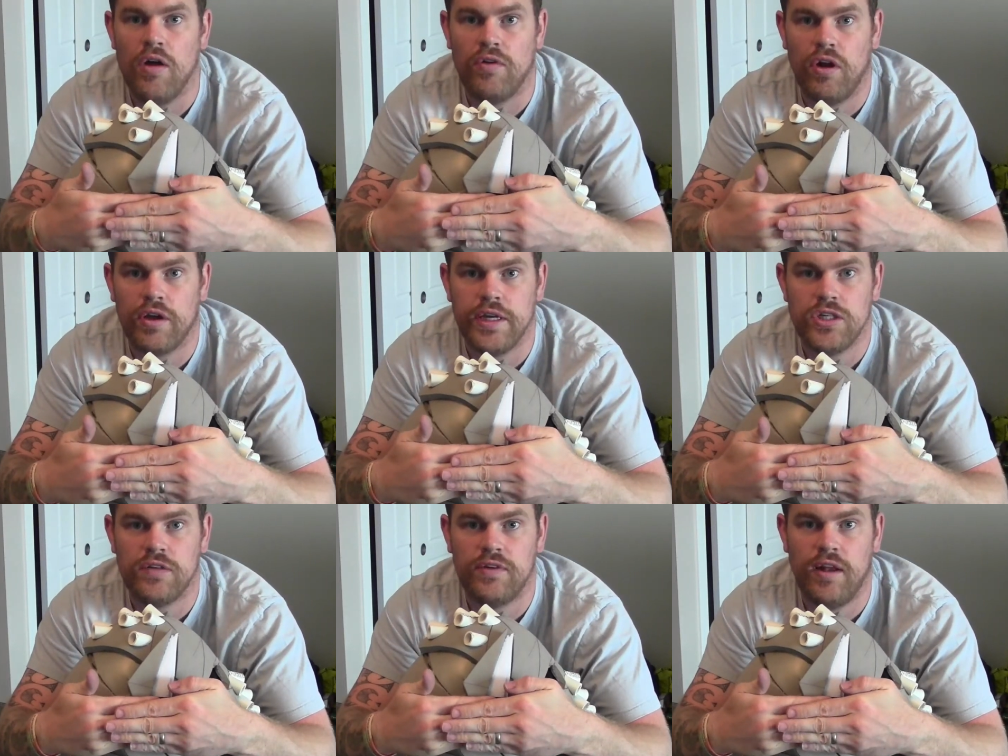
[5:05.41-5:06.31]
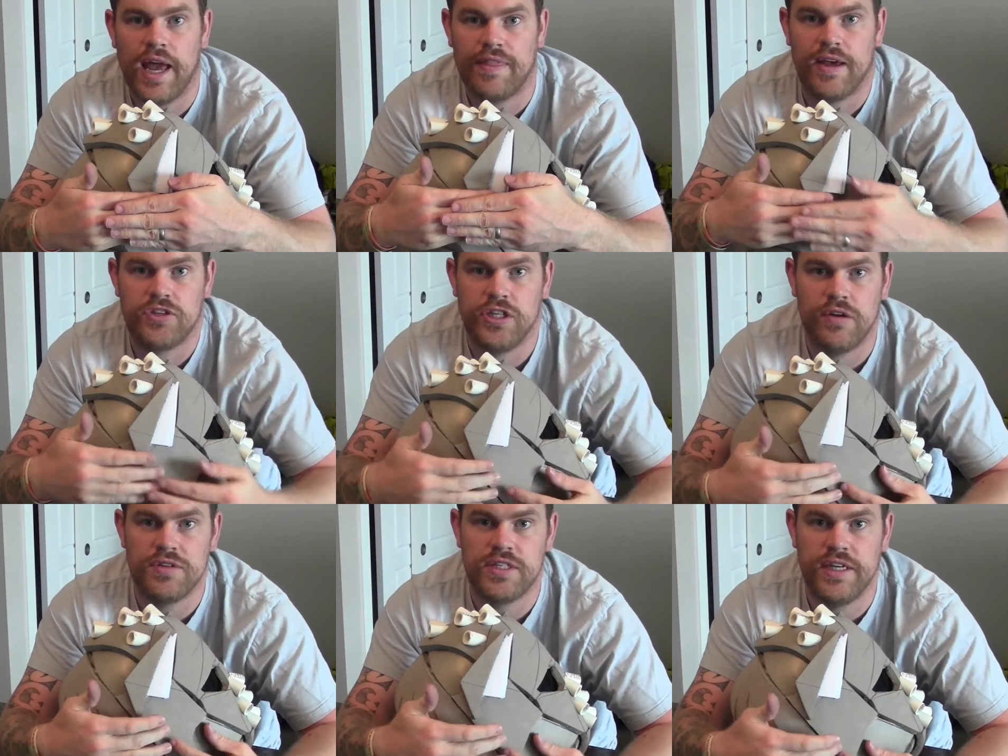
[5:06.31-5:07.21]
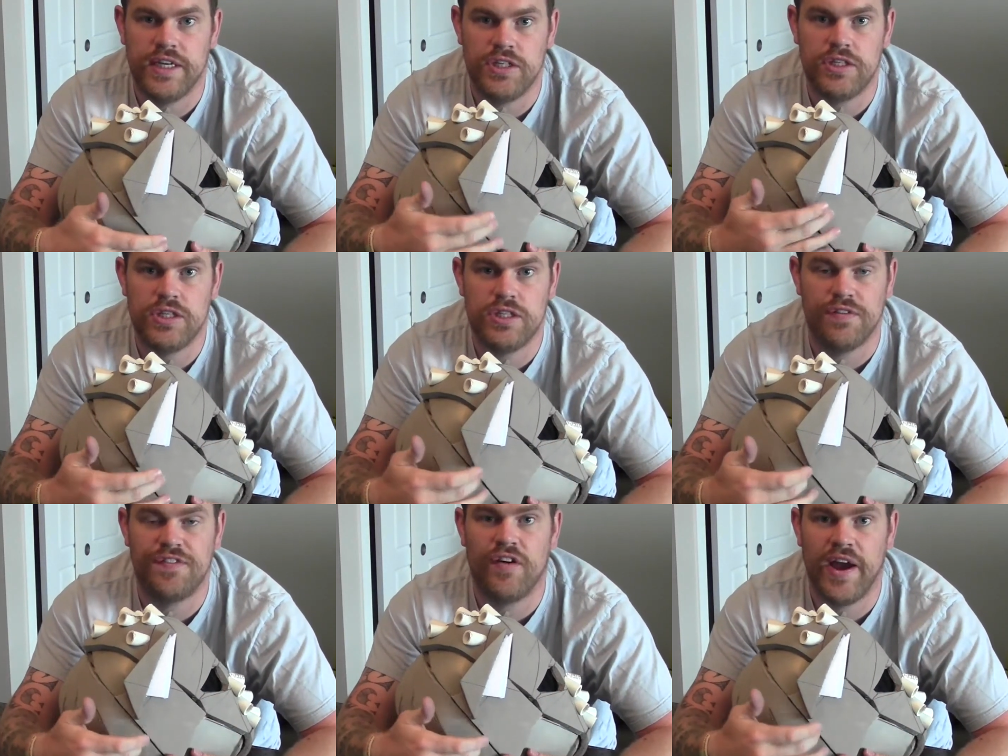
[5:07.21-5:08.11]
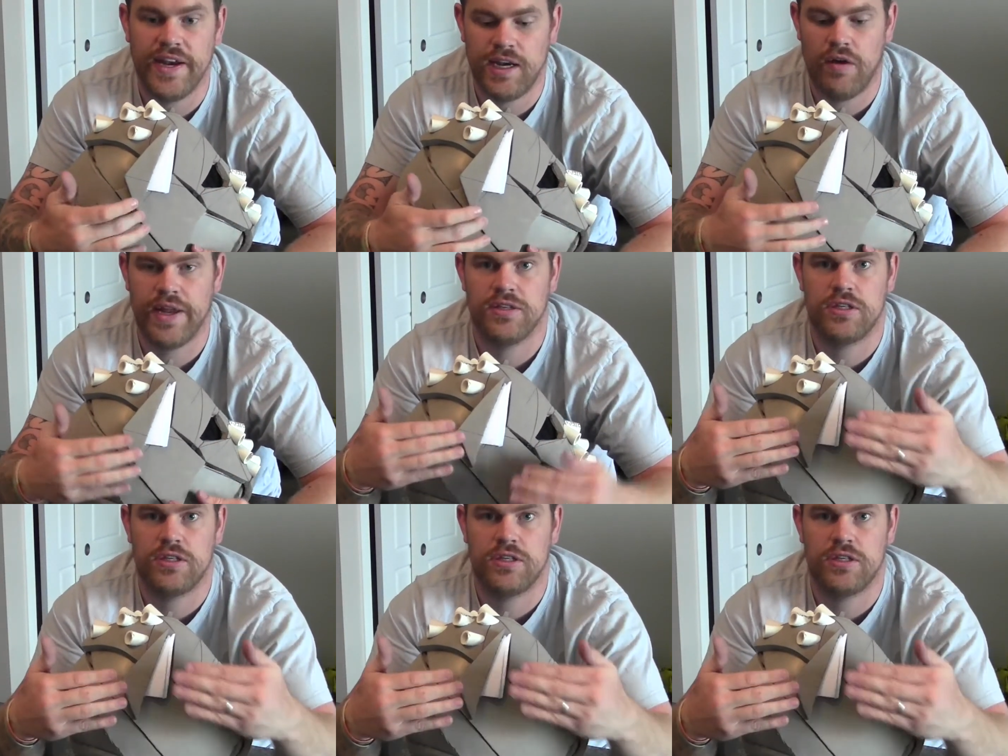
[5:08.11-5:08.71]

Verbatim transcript: overlock each other like that so you don't see any defining lines.